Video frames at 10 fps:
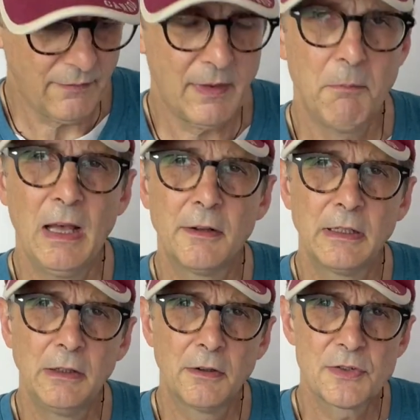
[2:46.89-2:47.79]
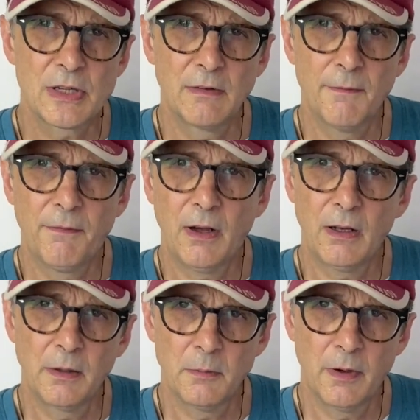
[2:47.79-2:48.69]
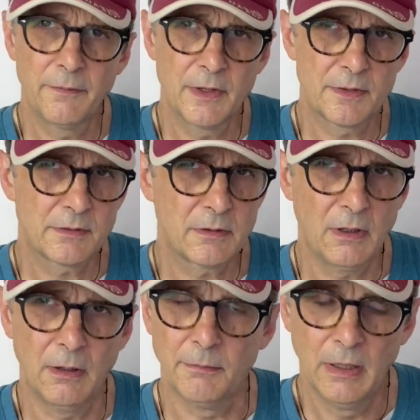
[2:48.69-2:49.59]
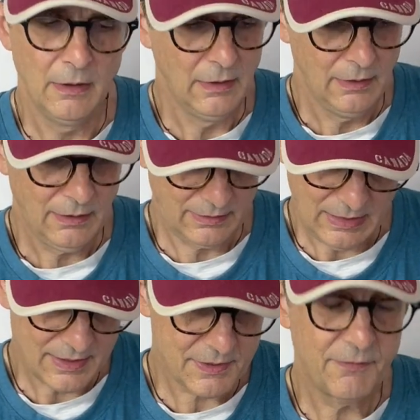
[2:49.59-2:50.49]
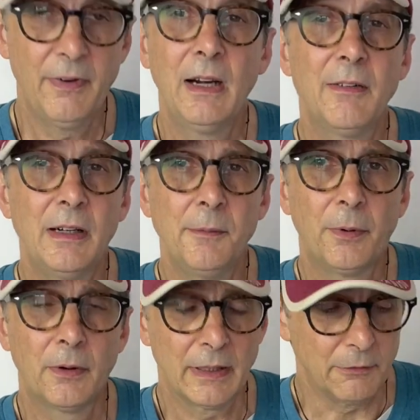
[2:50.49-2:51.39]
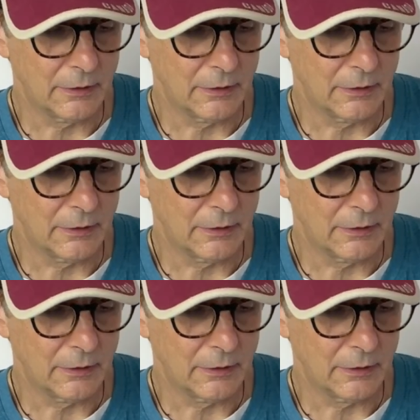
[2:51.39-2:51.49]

of the melody notes, and the volume of the strum. That's very, very important.